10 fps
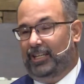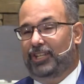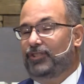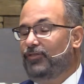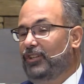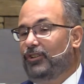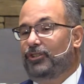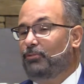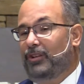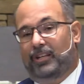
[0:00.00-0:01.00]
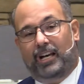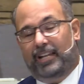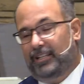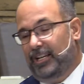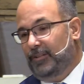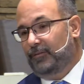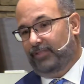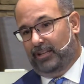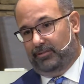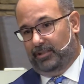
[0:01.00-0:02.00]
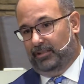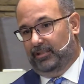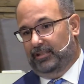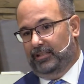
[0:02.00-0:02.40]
His fears were not unfounded.